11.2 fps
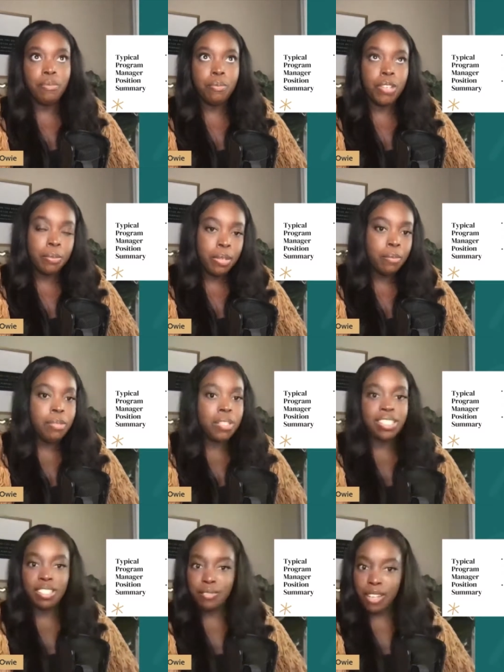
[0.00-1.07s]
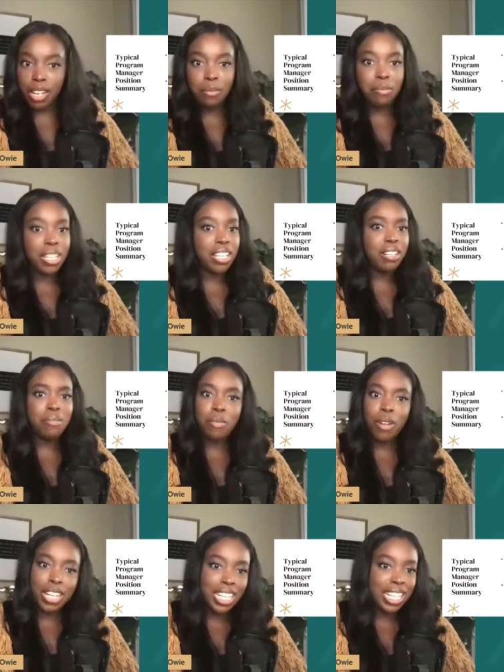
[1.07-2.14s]
VP of business development,
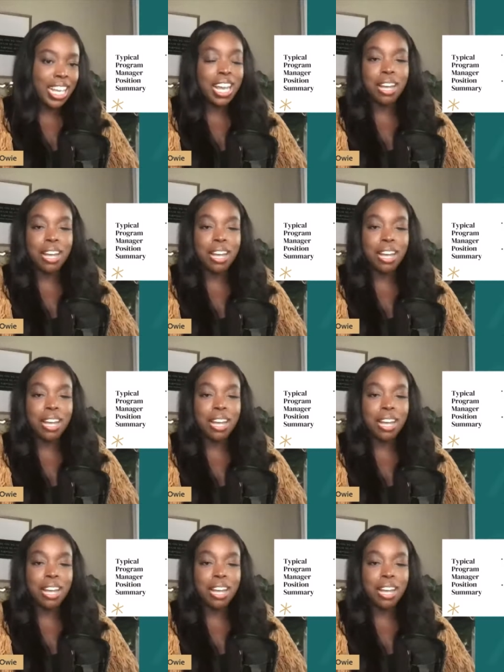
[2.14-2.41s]
marketing.